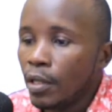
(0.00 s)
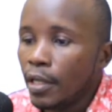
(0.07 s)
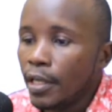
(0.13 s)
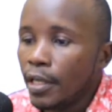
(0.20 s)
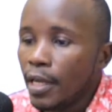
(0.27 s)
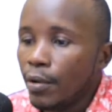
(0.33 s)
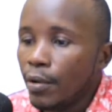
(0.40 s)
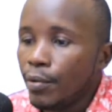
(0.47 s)

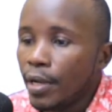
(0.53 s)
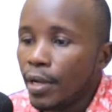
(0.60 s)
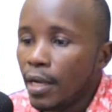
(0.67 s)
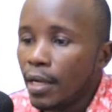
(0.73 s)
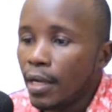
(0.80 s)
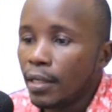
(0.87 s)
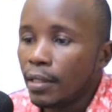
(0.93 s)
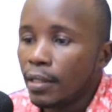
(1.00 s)
Here we
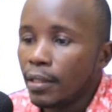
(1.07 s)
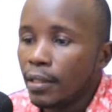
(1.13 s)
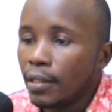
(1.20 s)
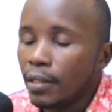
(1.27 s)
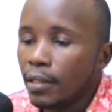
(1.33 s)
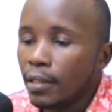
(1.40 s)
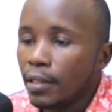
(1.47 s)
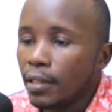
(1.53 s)
can,
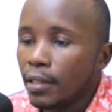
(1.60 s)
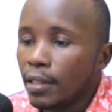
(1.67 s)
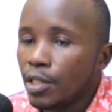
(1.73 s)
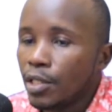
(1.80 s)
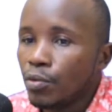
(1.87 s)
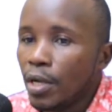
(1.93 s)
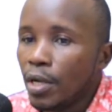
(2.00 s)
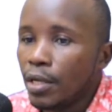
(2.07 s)

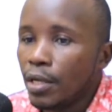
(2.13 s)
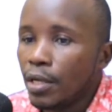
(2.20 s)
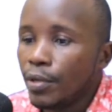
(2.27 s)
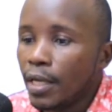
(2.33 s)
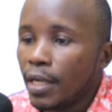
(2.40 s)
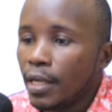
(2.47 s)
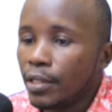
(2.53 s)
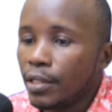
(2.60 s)
this one we
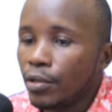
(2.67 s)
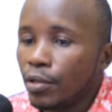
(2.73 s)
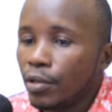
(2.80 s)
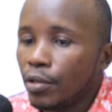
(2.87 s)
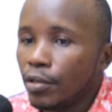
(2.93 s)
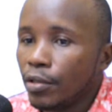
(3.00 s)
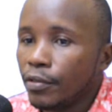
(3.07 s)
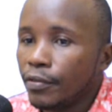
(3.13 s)
can talk
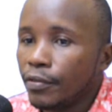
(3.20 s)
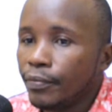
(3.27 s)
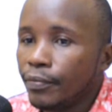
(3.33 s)
of,